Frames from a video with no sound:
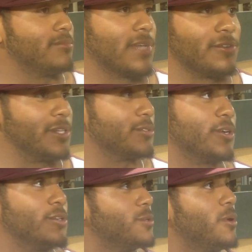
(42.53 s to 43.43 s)
Everything was
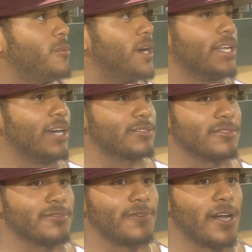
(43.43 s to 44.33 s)
going through my mind. I was
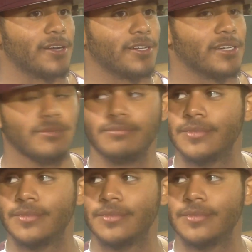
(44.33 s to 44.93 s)
fired up.